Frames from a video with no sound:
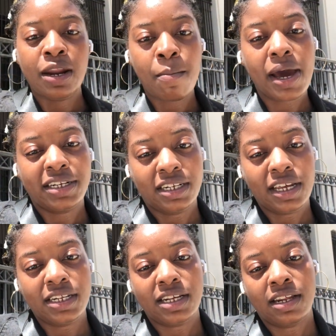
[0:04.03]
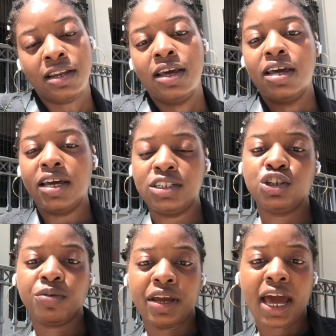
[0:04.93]
imagination
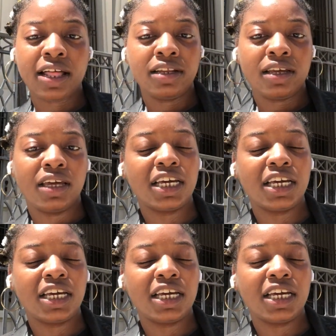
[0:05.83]
into reality,